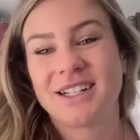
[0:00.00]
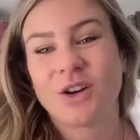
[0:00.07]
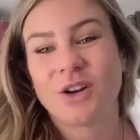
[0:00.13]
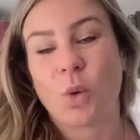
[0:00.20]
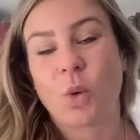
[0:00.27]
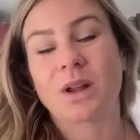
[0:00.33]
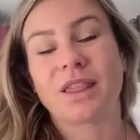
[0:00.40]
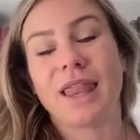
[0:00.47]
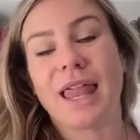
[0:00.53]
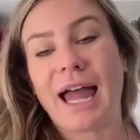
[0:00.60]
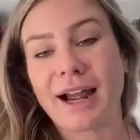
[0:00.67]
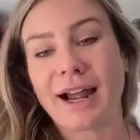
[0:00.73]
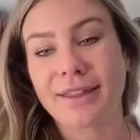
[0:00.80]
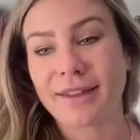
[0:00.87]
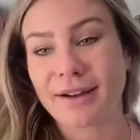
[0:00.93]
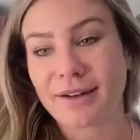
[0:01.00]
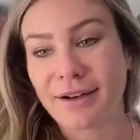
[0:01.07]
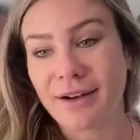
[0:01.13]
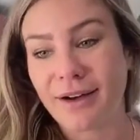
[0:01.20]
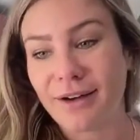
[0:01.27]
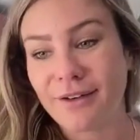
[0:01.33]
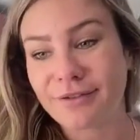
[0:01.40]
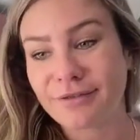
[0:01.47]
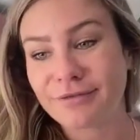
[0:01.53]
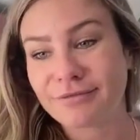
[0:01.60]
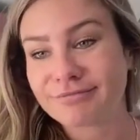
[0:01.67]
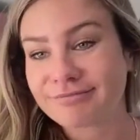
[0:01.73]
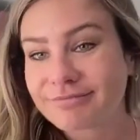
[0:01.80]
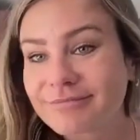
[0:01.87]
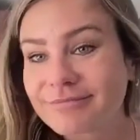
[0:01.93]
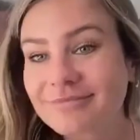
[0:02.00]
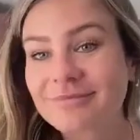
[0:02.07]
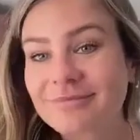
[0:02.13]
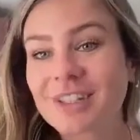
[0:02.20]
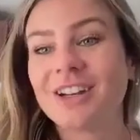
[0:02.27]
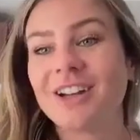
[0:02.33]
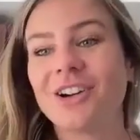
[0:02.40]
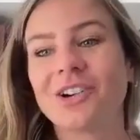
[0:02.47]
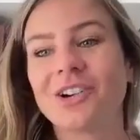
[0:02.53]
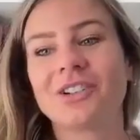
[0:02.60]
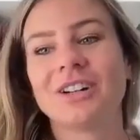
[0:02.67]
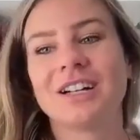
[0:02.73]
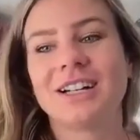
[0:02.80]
yeah. or lack thereof, you know? And I